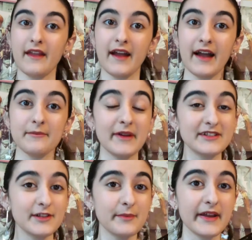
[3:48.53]
I
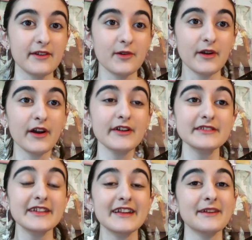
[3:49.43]
mentioned Pandora
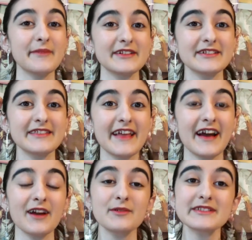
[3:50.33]
Hearts, and I mentioned that
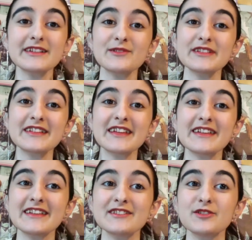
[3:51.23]
I wasn't going to
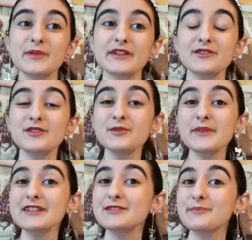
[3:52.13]
get into it too
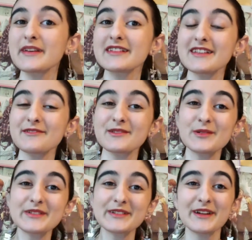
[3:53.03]
much because I was
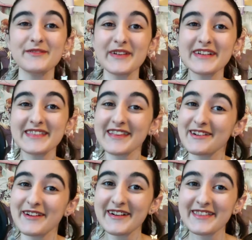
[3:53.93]
going to cover it
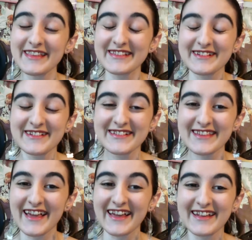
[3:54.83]
later on in the series,
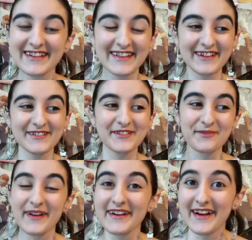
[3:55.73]
and here's
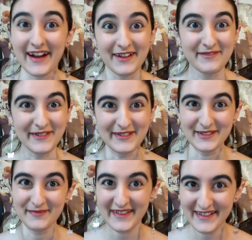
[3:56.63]
where I'm going
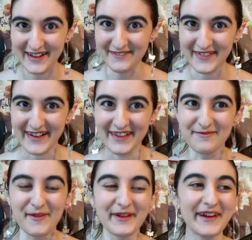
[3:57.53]
to be covering it
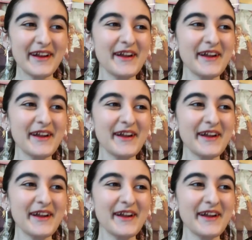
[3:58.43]
more.